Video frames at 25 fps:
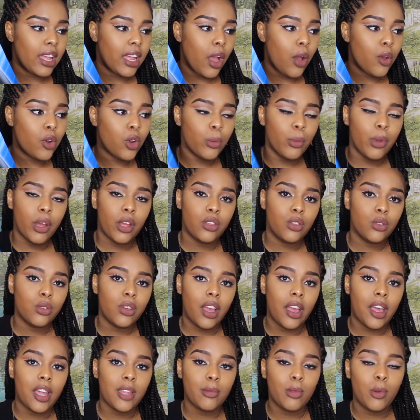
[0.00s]
I don't know about you
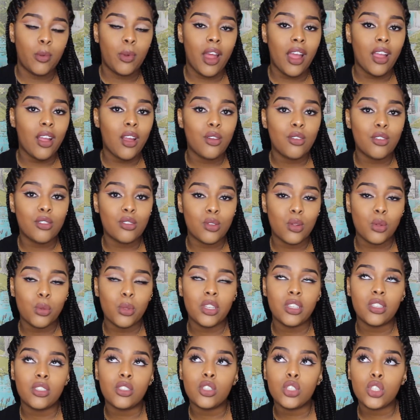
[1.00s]
guys, but where I go to school,
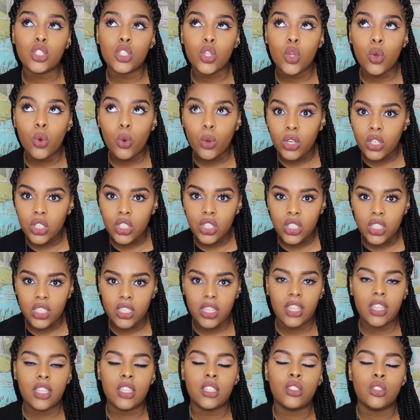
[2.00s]
it is scorching.
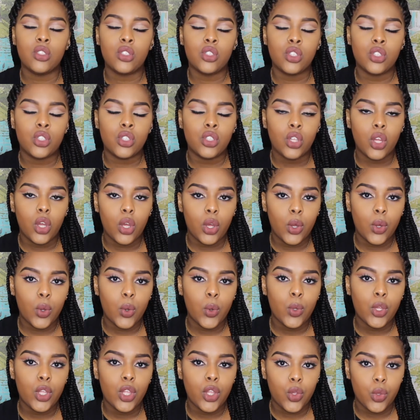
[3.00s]
Like, it's
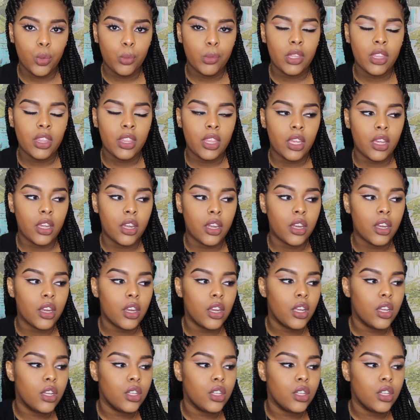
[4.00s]
so humid there.